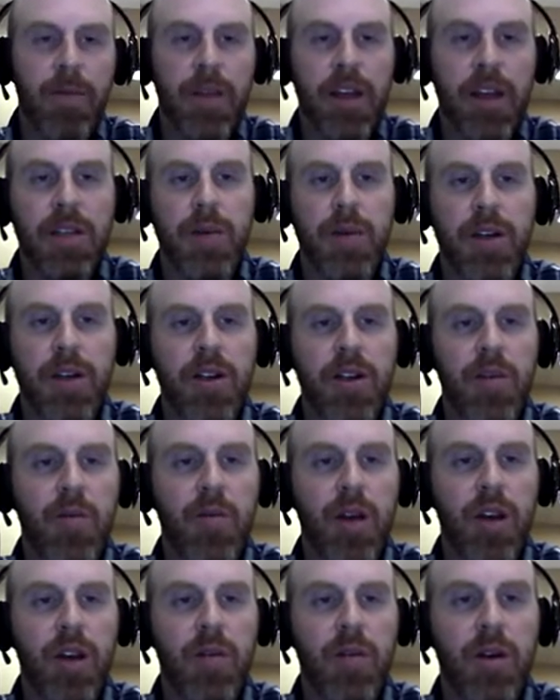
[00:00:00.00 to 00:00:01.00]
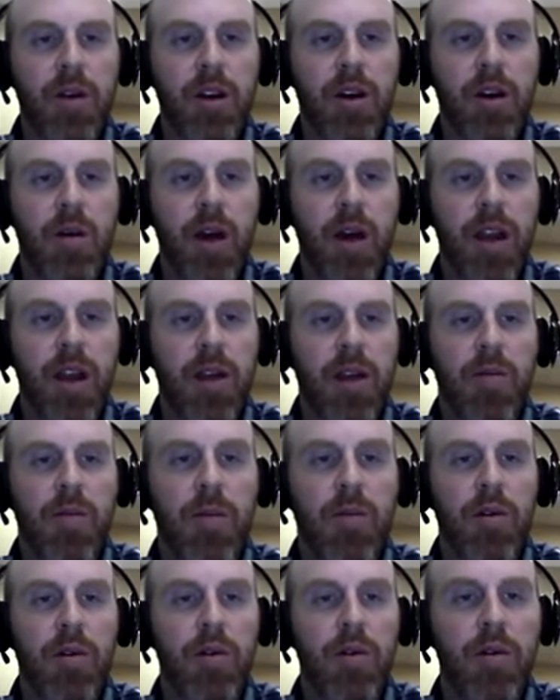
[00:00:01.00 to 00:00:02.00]
especially when you would go in and
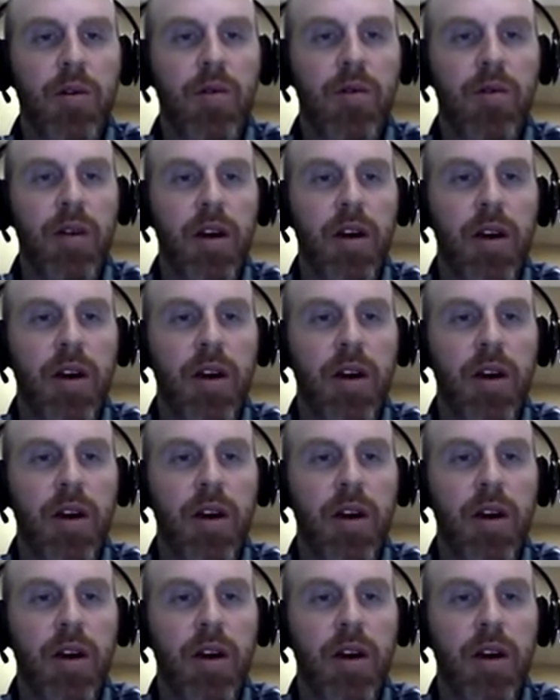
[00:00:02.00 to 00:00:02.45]
remove